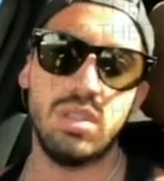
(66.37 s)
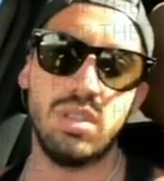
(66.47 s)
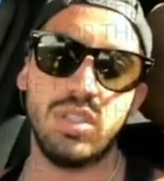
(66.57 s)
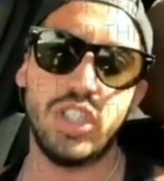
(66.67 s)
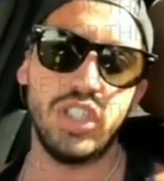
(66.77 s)

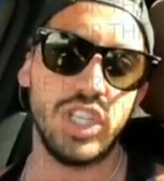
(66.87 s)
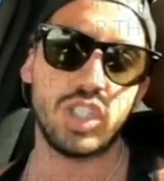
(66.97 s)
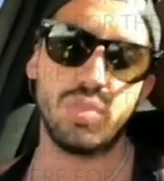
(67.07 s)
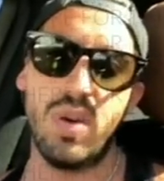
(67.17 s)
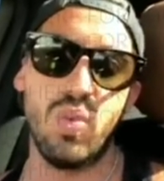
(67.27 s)
She
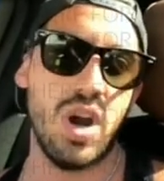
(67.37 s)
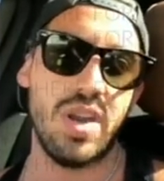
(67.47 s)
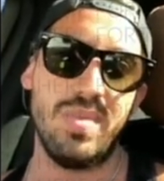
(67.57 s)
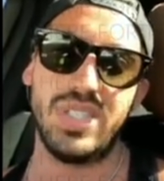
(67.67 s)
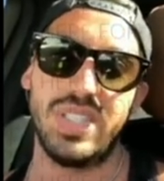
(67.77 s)
just made one
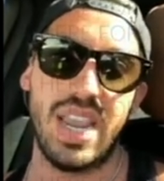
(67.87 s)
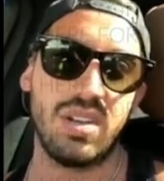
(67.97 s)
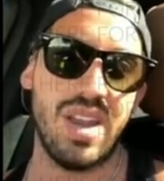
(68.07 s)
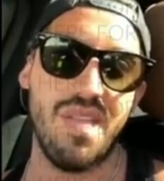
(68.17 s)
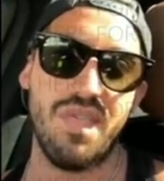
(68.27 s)
mistake
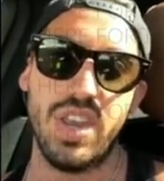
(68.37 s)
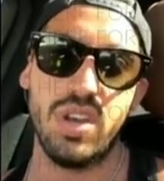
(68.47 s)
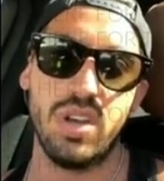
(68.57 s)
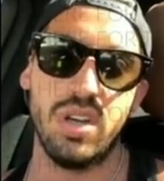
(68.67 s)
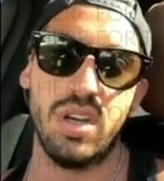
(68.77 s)
on that
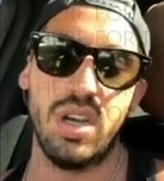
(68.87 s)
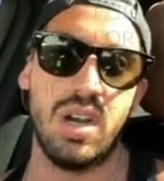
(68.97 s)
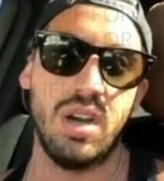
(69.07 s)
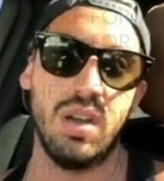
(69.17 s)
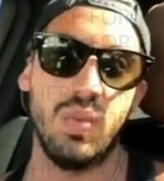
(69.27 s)
video
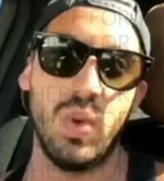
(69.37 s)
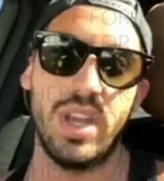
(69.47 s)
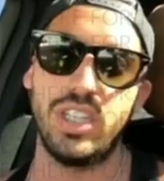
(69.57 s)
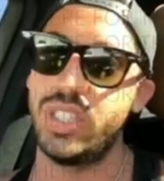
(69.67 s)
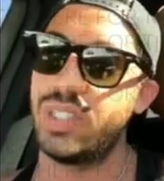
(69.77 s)
when
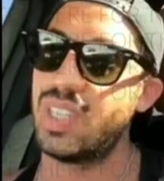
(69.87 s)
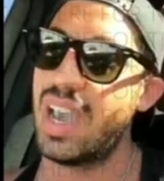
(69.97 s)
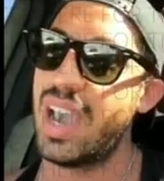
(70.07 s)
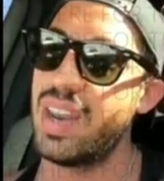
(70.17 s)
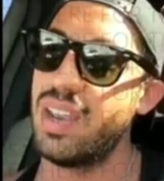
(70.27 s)
she
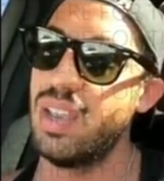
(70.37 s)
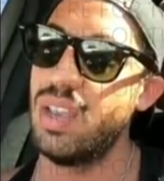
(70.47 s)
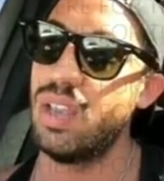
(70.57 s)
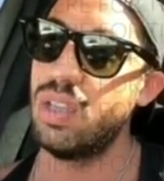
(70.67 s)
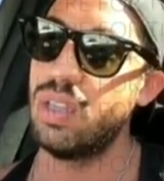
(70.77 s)
said
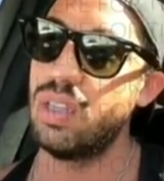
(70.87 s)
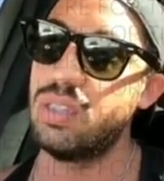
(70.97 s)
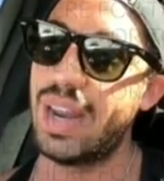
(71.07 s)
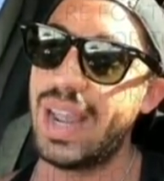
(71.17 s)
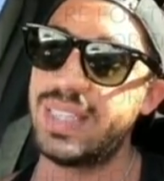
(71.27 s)

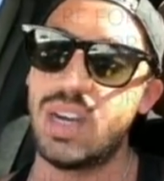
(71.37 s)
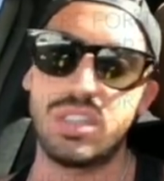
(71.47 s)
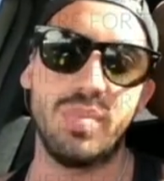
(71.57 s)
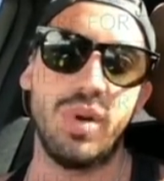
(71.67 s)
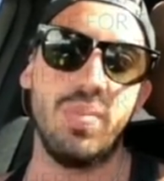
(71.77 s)
that I
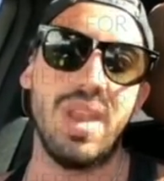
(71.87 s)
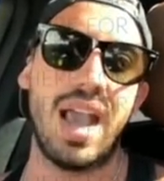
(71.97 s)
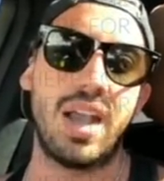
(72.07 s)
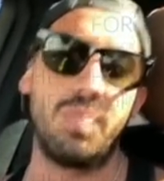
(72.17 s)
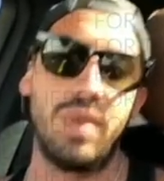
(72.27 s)
talked about
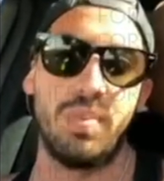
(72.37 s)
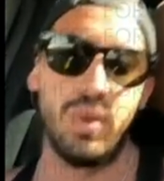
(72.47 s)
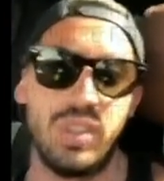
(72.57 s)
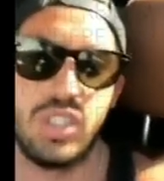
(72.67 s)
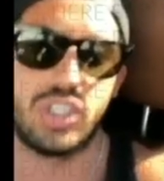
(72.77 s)
black people
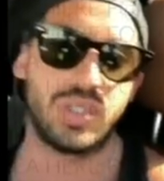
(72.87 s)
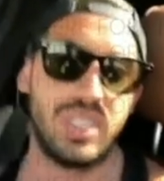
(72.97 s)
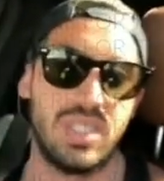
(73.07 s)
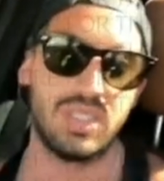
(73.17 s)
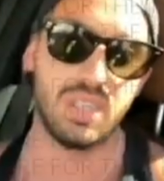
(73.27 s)
in the
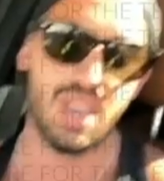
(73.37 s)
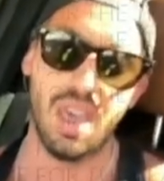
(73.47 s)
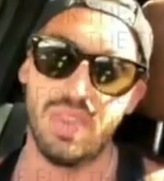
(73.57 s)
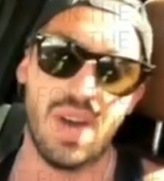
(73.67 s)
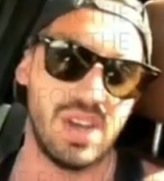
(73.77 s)
streets.
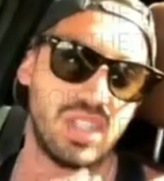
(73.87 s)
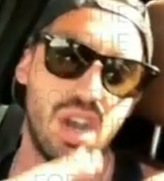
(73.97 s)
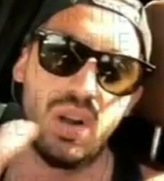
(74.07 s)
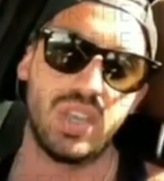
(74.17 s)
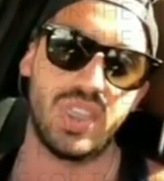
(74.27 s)
That was the
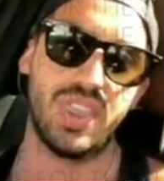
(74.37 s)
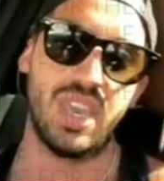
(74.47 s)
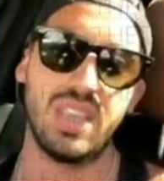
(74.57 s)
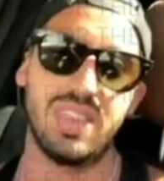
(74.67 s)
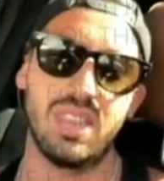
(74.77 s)
only
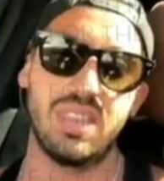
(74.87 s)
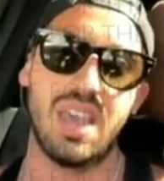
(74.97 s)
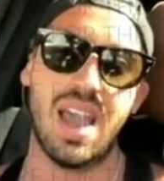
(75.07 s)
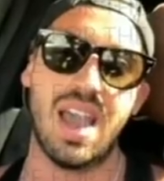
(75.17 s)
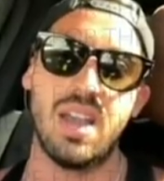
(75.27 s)
thing
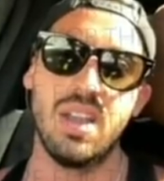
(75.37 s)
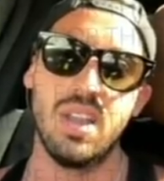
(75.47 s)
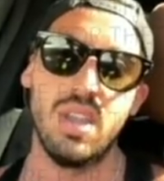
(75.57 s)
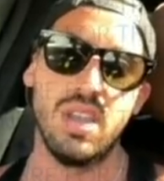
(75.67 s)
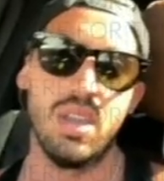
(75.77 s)
that
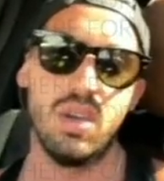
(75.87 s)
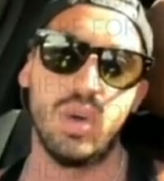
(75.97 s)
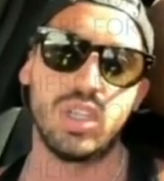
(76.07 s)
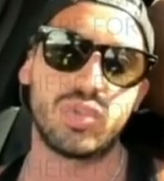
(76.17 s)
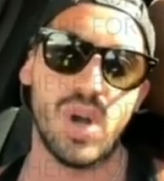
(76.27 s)

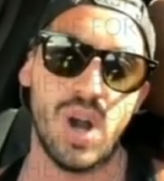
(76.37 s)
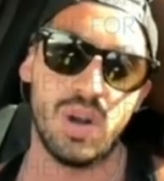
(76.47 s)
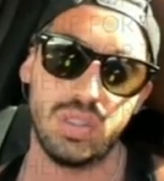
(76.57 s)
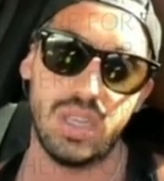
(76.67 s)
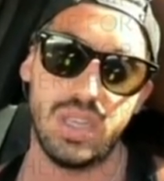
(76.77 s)
was
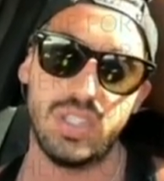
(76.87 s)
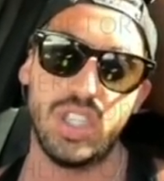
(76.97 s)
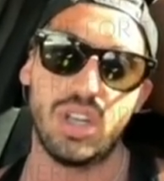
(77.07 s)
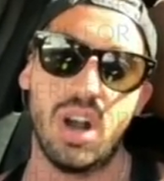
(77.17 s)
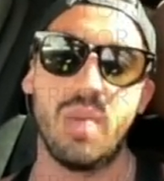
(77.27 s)
wrong, and
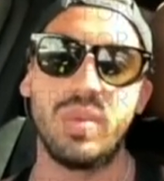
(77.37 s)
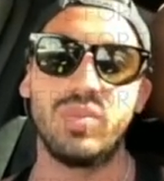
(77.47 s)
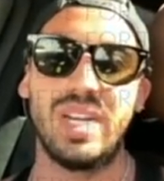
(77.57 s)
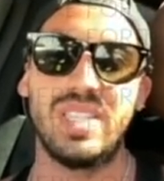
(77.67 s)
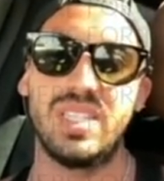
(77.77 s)
she called me
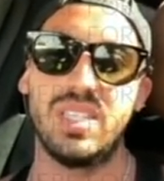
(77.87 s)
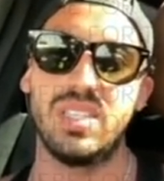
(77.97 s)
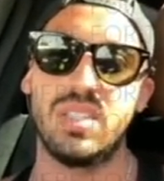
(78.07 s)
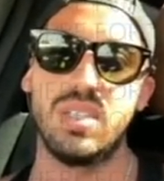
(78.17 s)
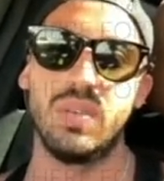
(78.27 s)

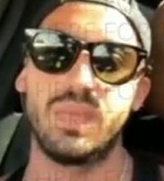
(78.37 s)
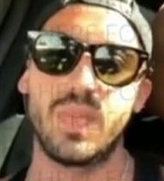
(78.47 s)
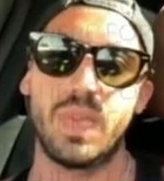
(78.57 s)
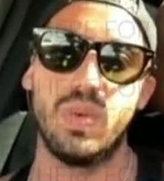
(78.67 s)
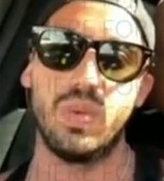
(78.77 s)
racist,
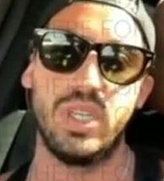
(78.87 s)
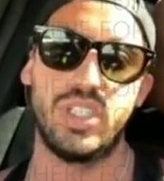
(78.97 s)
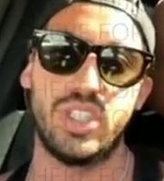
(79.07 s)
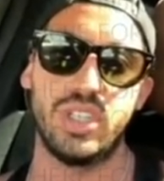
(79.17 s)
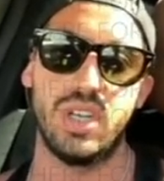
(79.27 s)

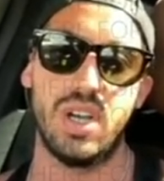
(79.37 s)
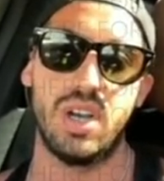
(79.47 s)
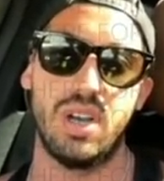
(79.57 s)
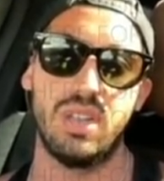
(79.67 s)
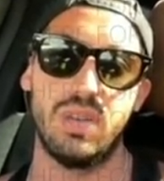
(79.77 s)
which
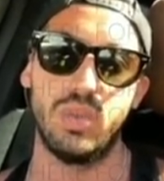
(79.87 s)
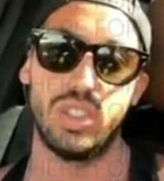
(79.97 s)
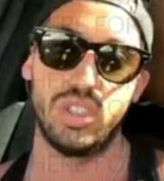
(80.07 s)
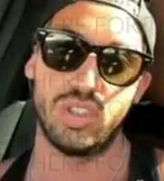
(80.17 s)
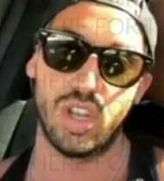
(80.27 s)
is